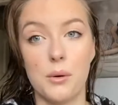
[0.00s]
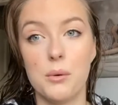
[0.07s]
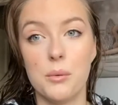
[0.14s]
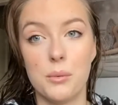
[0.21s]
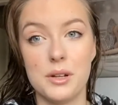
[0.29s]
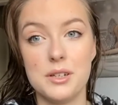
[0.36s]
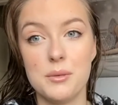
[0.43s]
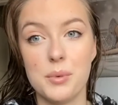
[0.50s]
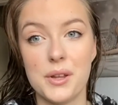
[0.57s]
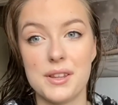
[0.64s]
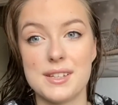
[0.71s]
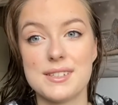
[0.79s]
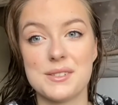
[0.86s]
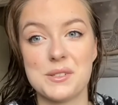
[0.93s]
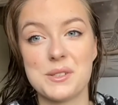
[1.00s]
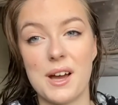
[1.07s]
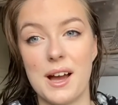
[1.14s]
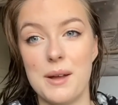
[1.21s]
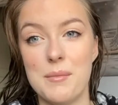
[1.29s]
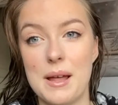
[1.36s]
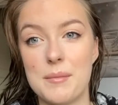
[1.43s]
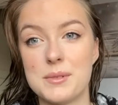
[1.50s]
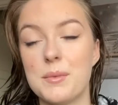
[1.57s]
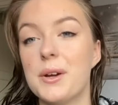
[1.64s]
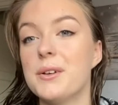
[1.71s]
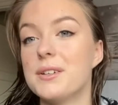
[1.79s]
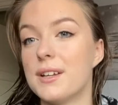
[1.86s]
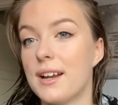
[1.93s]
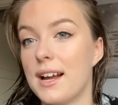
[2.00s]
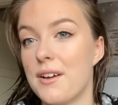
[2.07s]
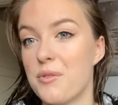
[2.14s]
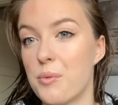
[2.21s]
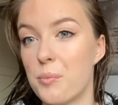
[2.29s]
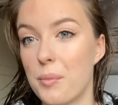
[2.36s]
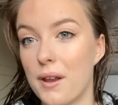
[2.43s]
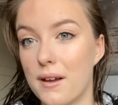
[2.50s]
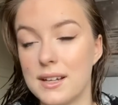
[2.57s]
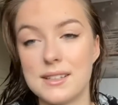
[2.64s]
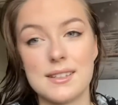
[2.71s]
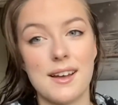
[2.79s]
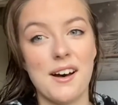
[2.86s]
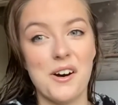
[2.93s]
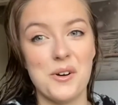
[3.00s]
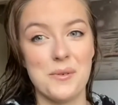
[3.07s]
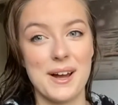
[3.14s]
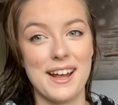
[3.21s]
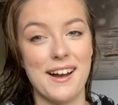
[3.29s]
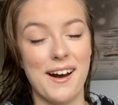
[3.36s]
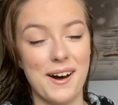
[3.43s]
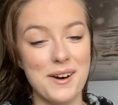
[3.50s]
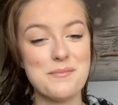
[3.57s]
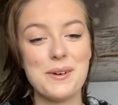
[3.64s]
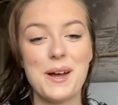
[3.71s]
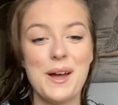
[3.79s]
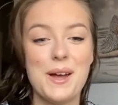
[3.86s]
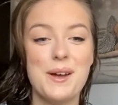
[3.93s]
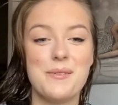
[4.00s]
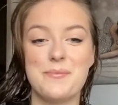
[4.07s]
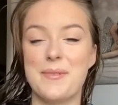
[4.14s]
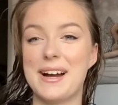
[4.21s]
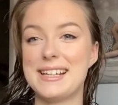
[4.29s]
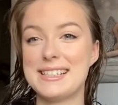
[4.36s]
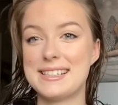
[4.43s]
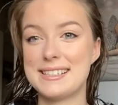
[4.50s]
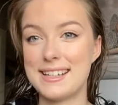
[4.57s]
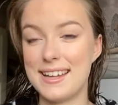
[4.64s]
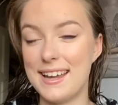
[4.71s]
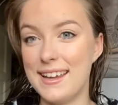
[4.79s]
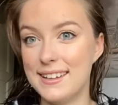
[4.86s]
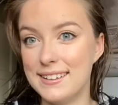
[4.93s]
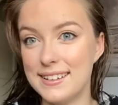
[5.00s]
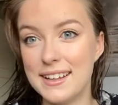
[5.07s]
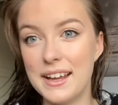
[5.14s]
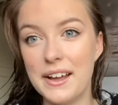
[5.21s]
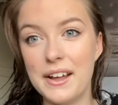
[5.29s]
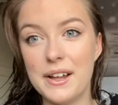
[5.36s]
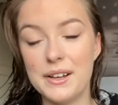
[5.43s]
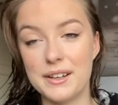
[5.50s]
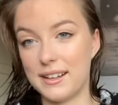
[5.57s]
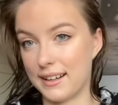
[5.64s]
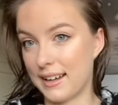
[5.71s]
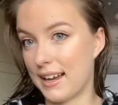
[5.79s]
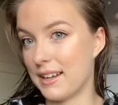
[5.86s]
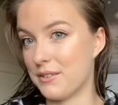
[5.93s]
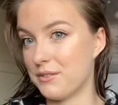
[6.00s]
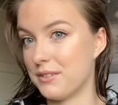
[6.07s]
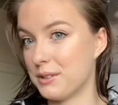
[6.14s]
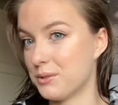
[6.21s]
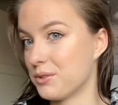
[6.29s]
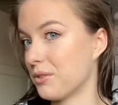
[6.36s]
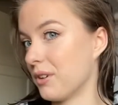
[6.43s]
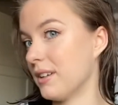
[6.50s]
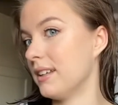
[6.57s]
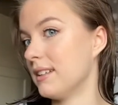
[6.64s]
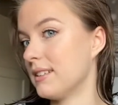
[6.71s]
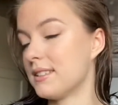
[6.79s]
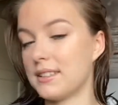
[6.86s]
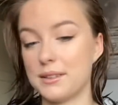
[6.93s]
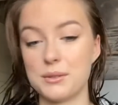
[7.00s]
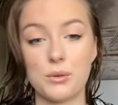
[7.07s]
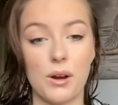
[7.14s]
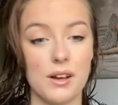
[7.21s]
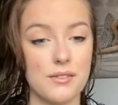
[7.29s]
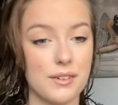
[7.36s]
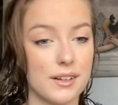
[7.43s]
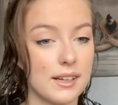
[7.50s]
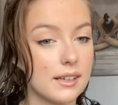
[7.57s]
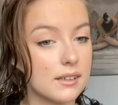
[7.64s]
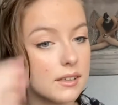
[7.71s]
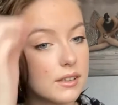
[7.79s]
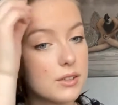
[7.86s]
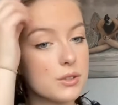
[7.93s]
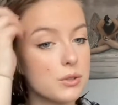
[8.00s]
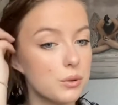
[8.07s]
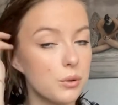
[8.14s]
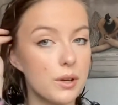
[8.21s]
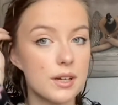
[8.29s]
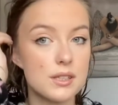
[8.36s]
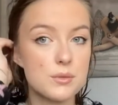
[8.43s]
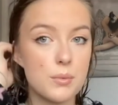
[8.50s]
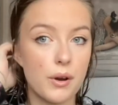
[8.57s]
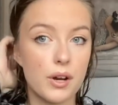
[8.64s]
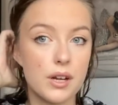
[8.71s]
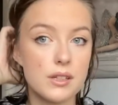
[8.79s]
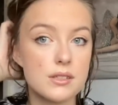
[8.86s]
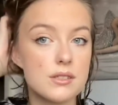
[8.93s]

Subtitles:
when you put this on time-lapse mode and I had the blind the whole way up, my skin looked like I had a filter on it, so it was quite funny to experience.